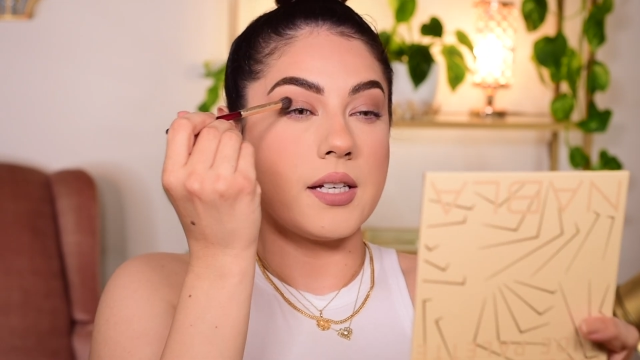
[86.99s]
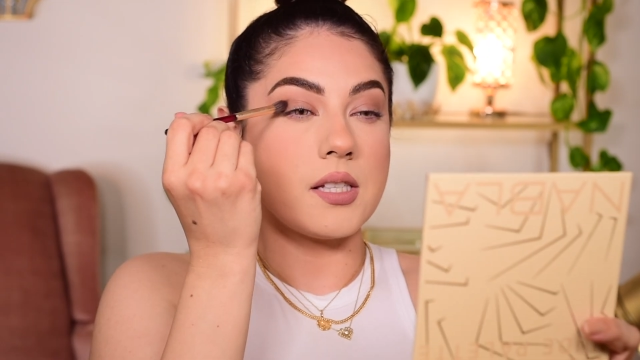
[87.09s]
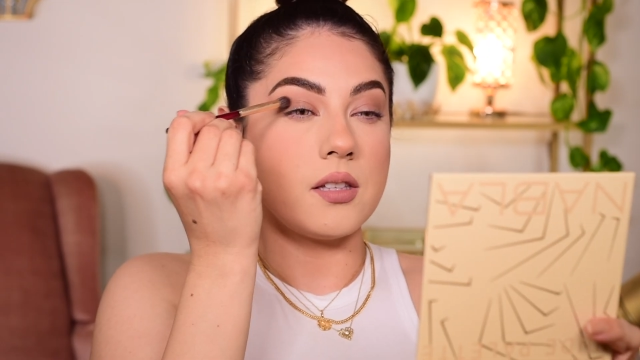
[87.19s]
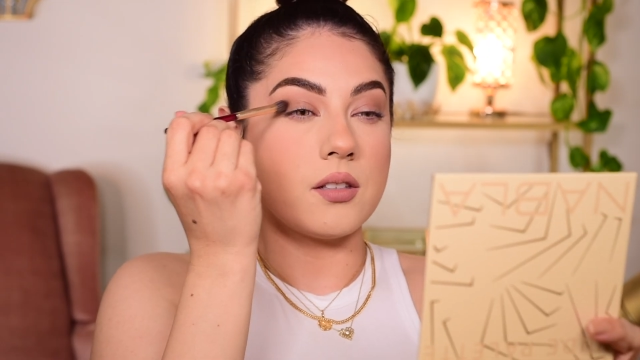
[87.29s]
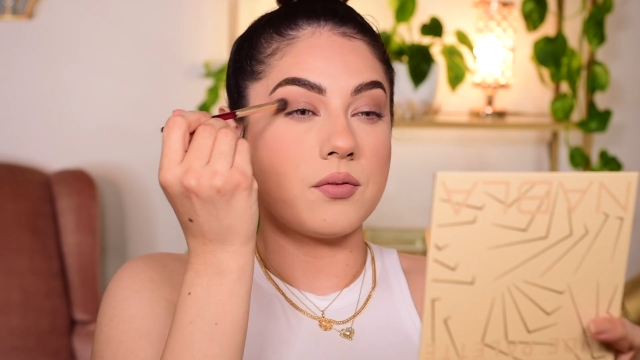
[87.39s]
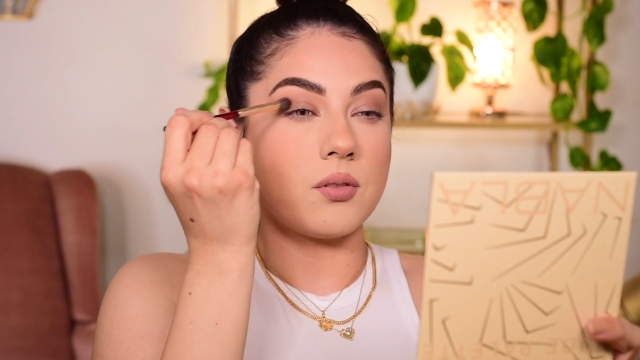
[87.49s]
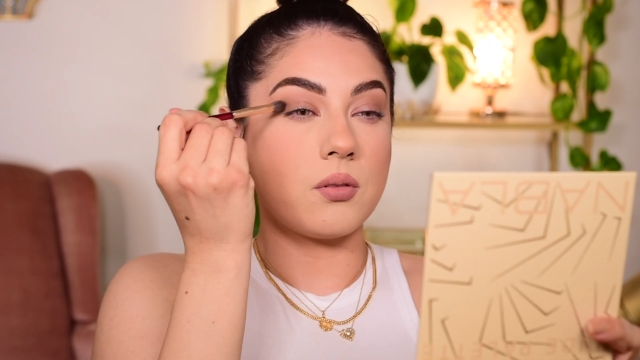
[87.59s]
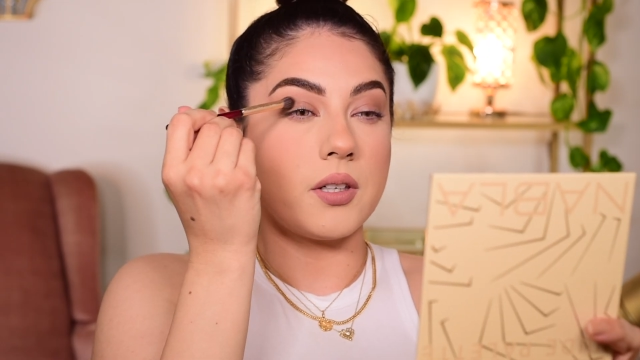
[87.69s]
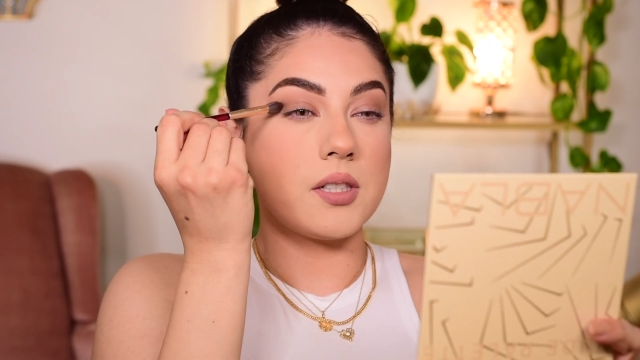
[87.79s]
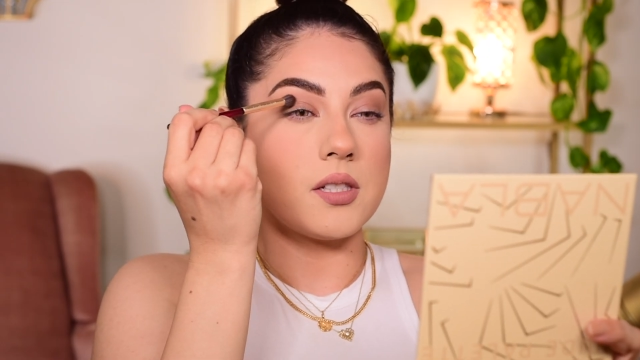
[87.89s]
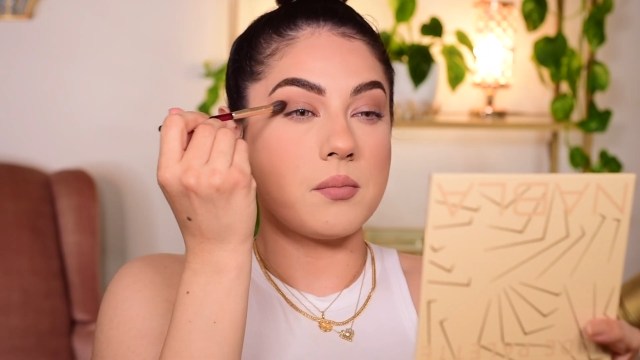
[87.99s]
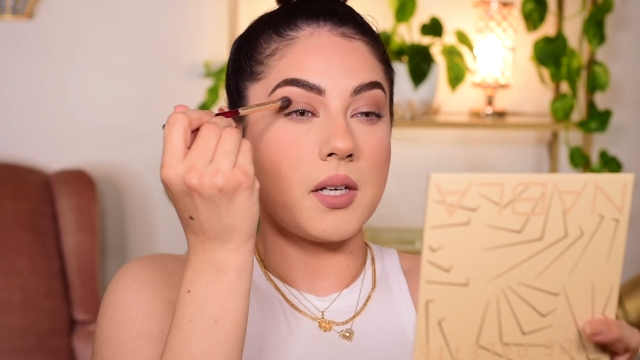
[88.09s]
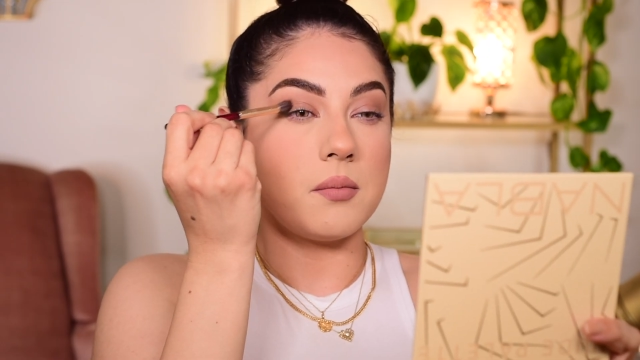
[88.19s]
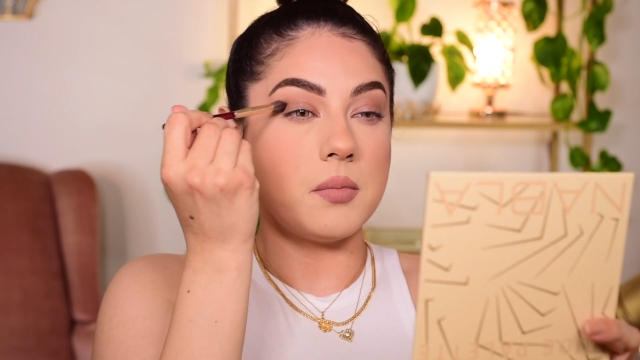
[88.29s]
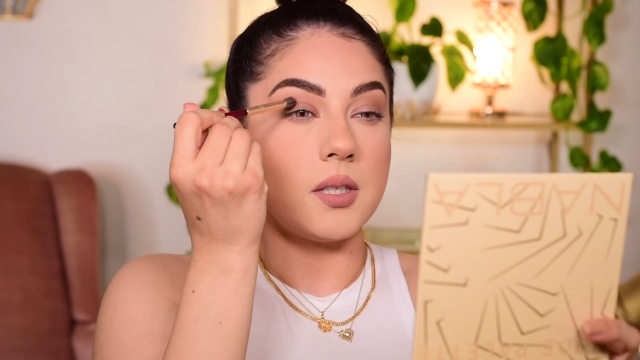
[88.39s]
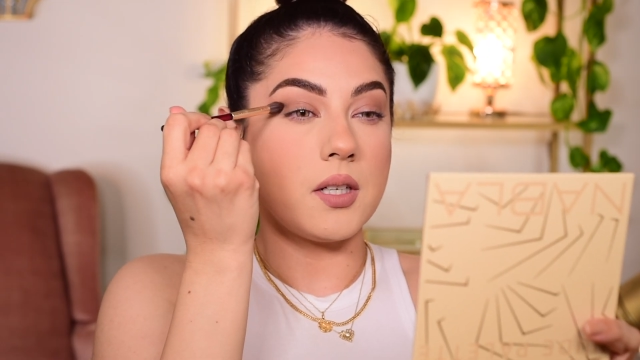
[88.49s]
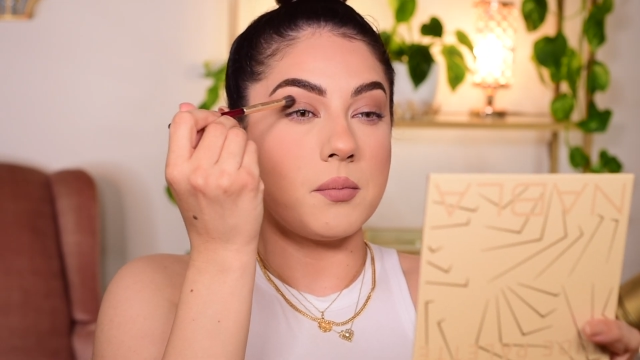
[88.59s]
As I look forward into my mirror,